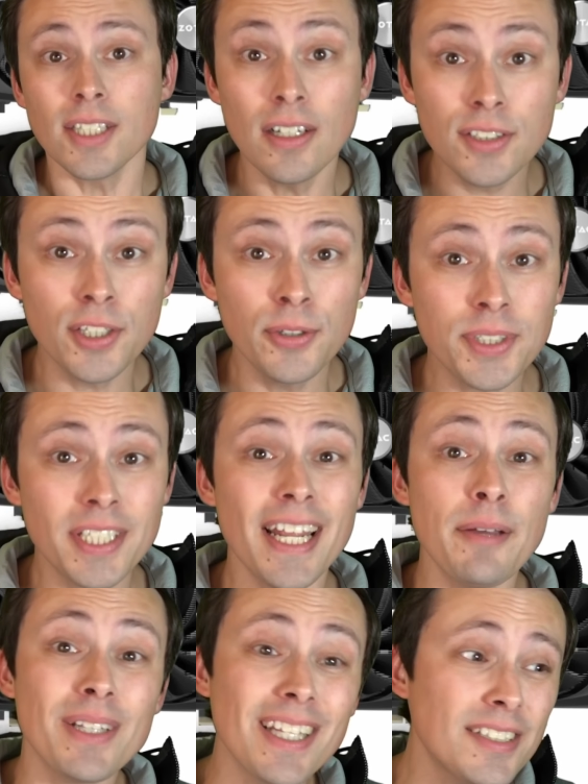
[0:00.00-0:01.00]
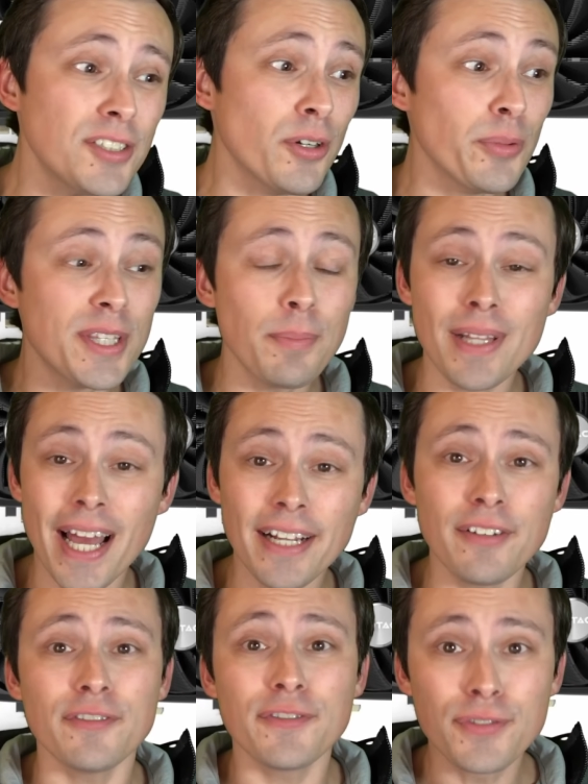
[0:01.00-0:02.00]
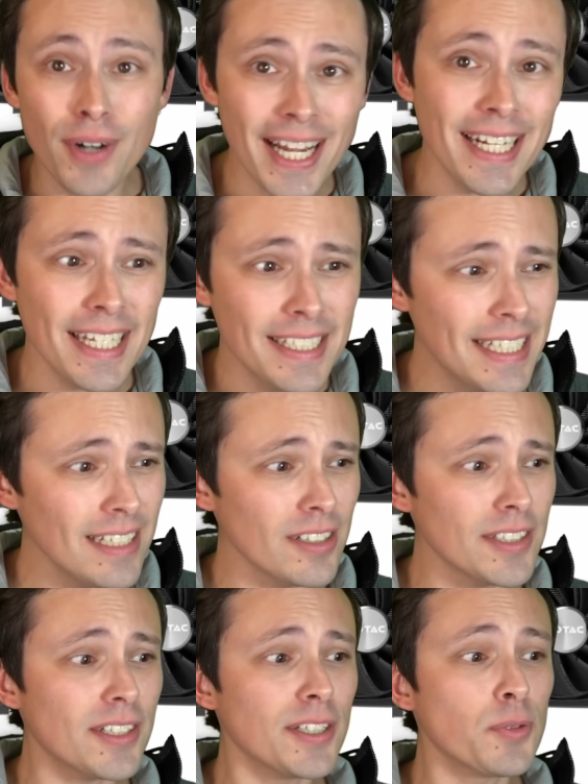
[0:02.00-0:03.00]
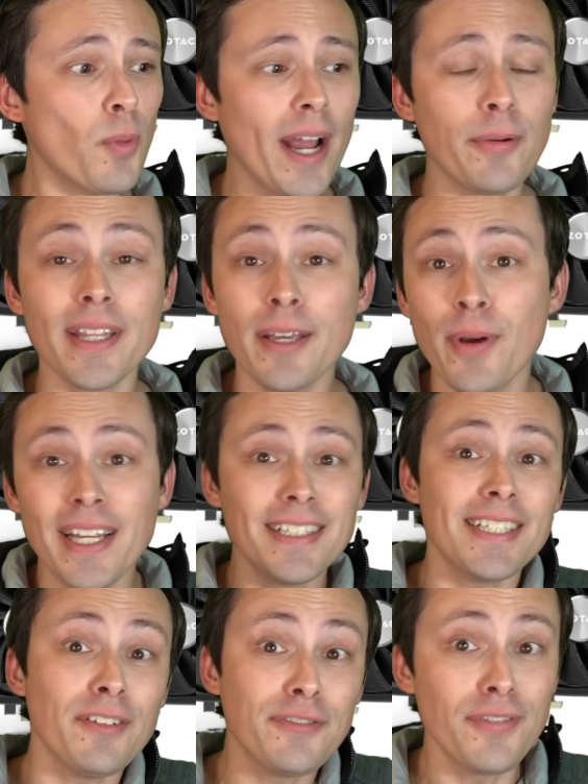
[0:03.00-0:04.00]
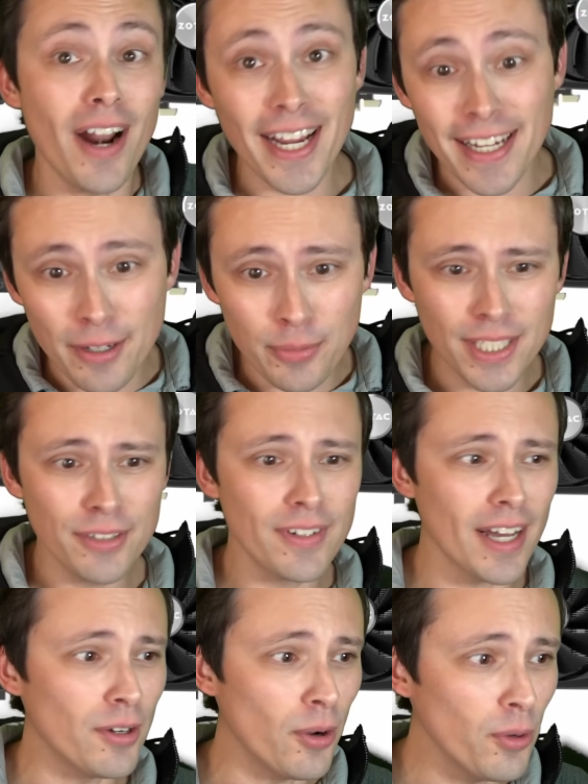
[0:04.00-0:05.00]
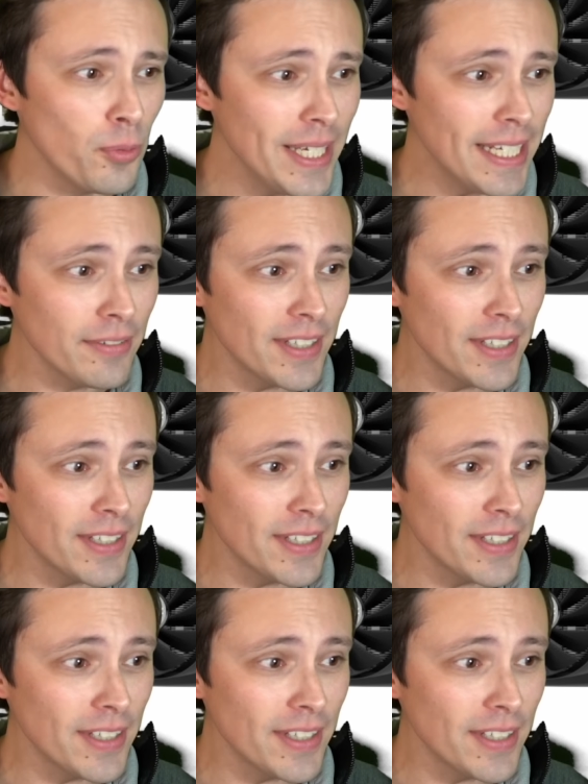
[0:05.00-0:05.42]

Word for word: Tons of news today, but let's start with the Black Friday deals, because why would they wait until Friday when you've got a whole week of